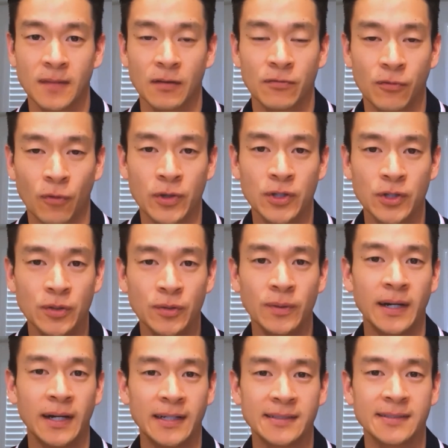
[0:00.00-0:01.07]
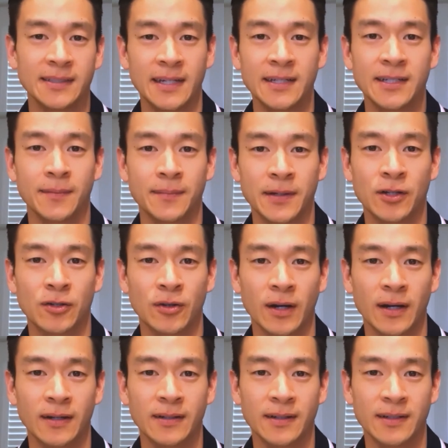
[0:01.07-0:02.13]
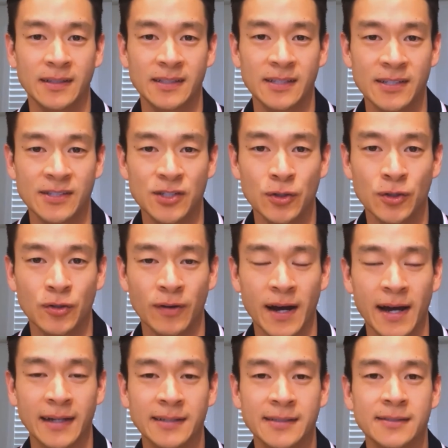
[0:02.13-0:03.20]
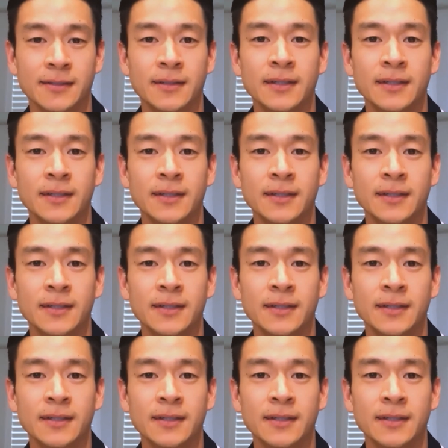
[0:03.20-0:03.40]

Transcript: for you as new grads,